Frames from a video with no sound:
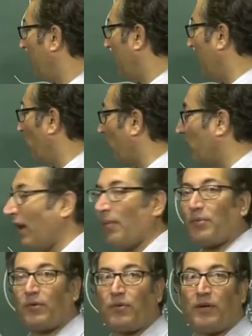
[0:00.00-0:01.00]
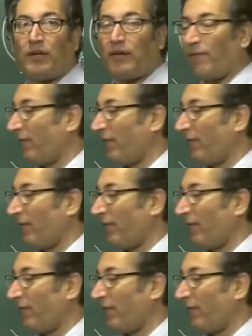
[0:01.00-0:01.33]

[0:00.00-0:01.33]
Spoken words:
Then what will happen to it?